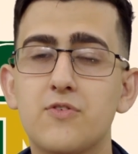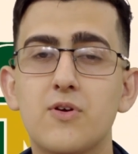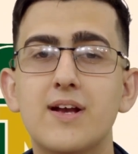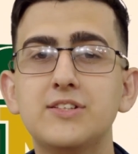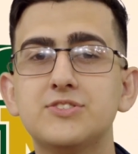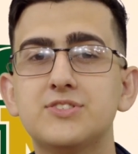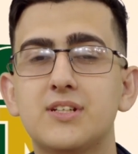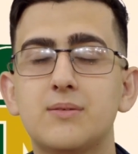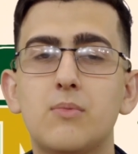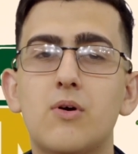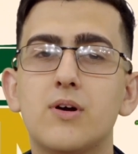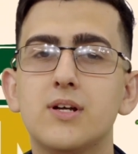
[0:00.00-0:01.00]
If you're interested
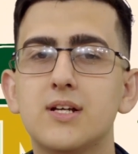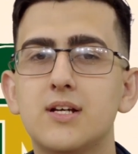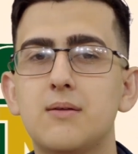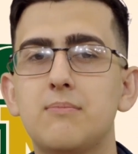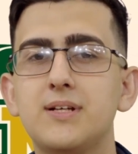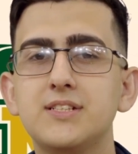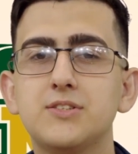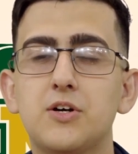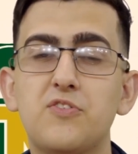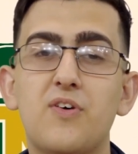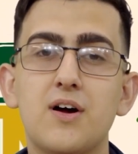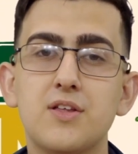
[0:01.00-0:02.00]
in more, please
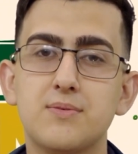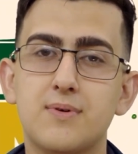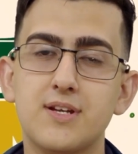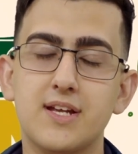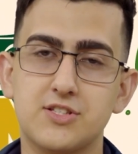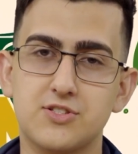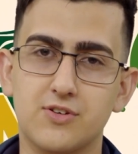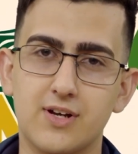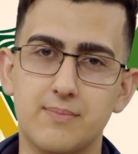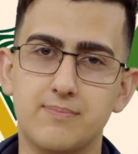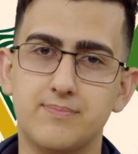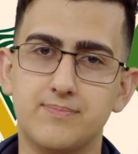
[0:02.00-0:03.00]
go follow them on
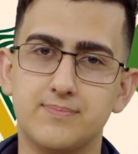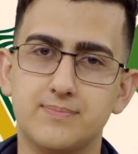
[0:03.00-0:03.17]
Instagram.